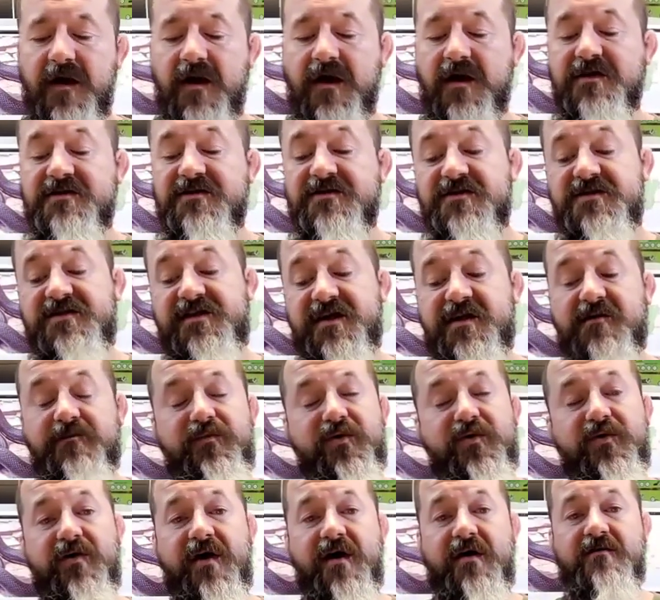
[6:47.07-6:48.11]
to dig
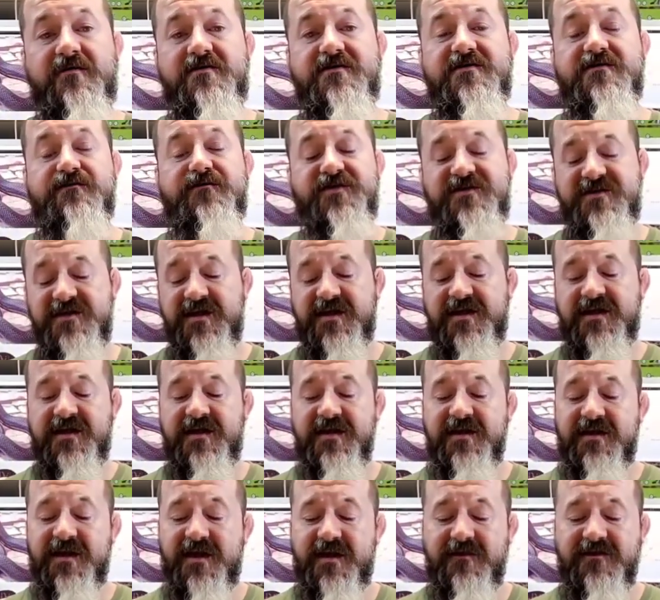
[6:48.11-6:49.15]
burrows,
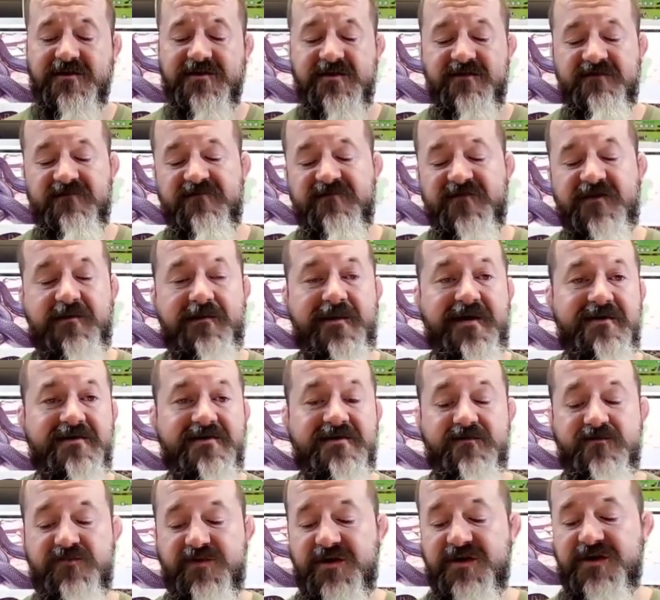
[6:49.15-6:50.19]
particularly noticed in
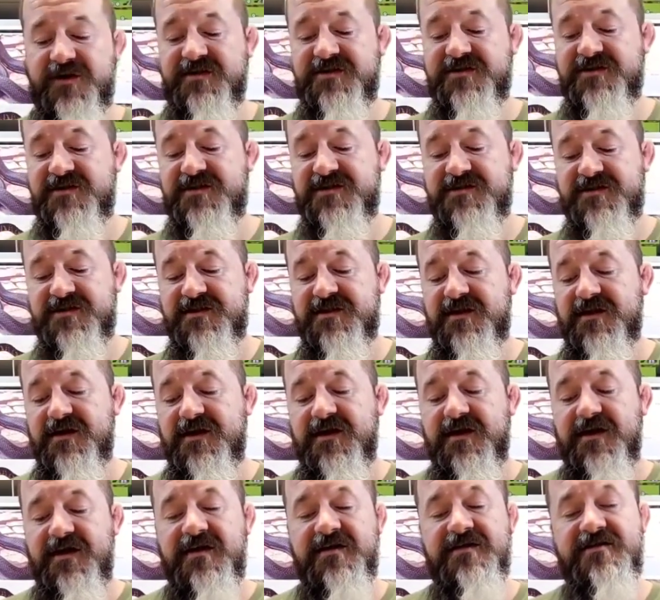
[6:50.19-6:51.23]
females in breeding season.
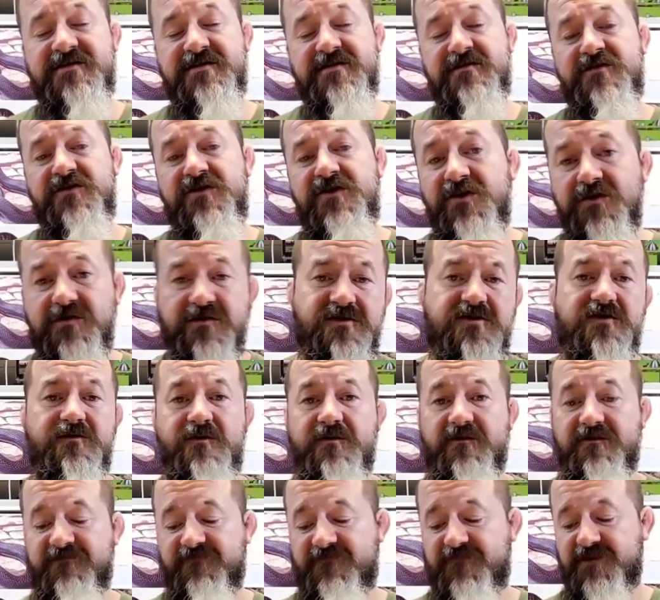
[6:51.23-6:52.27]
It is
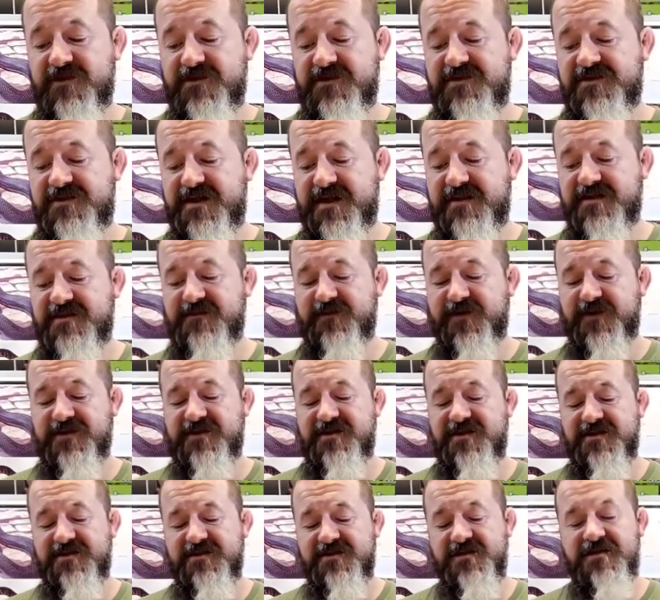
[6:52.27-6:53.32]
unusual for a snake
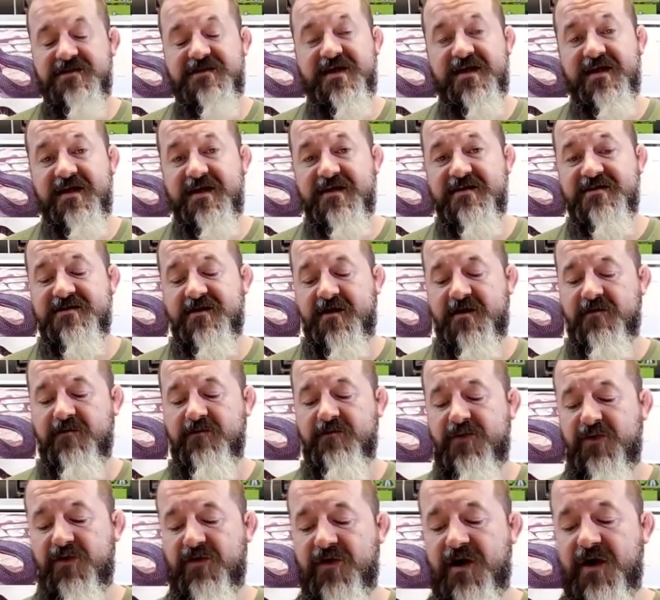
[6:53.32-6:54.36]
species to dig its
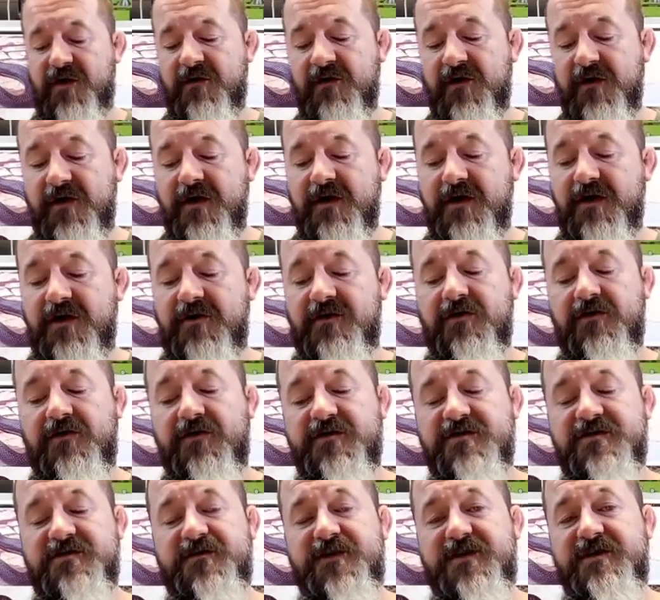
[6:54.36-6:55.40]
own burrow, and
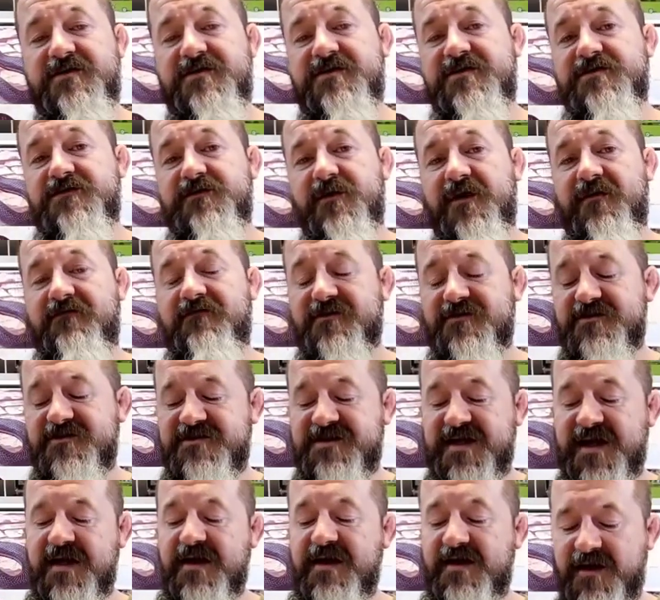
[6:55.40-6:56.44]
other species will often
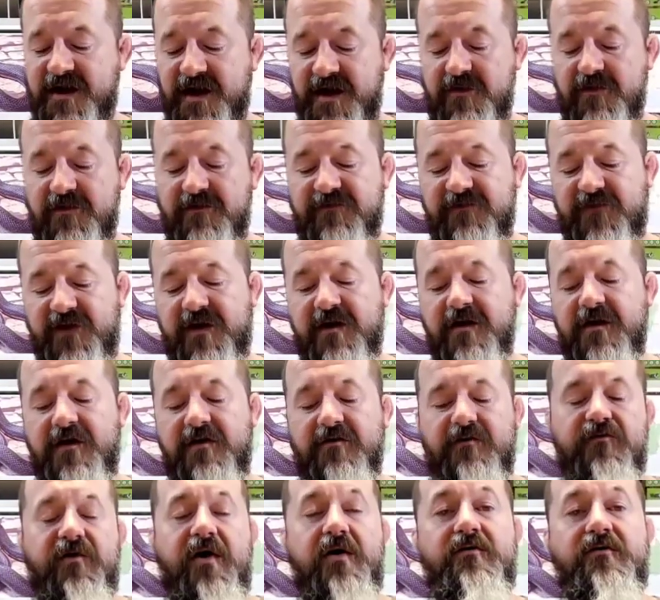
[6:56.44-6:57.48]
take over
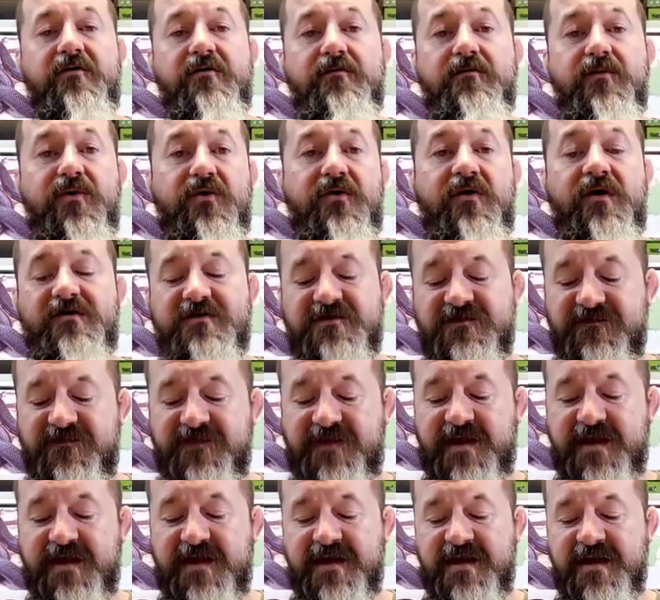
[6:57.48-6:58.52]
rodent burrows
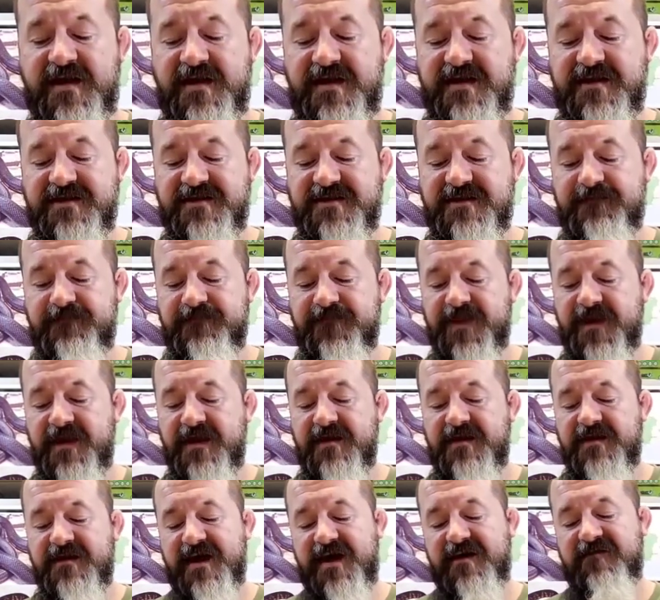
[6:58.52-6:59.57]
for their needs.
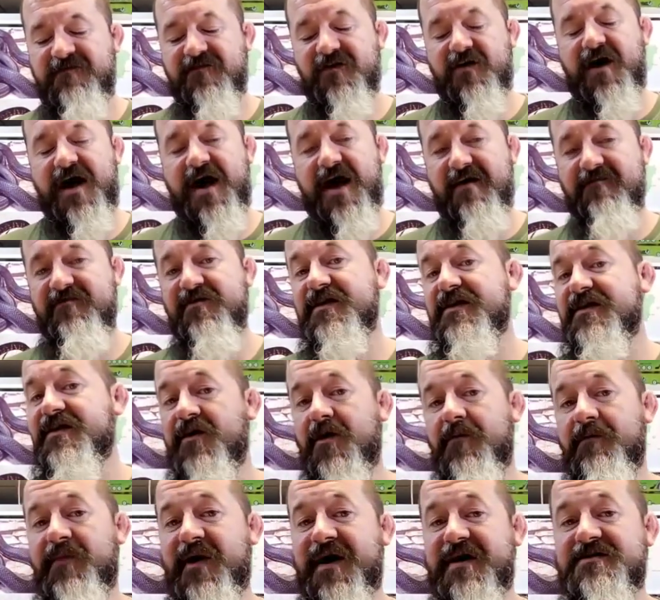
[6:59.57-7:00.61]
Therefore, heavily
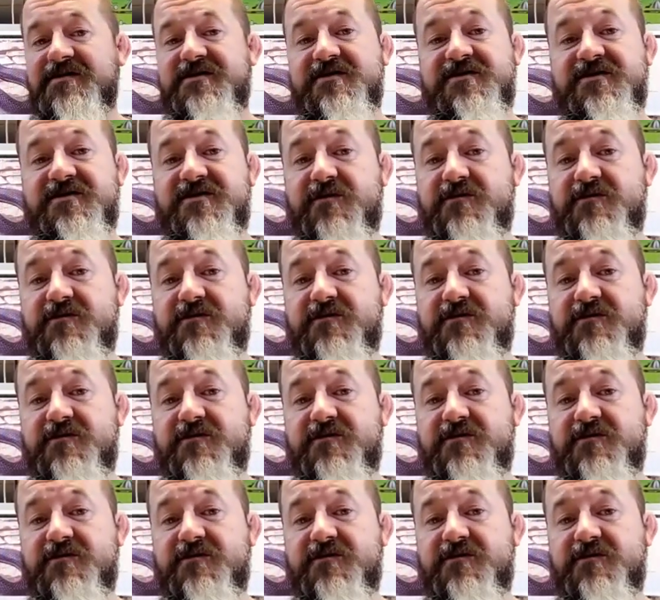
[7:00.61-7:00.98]
compacted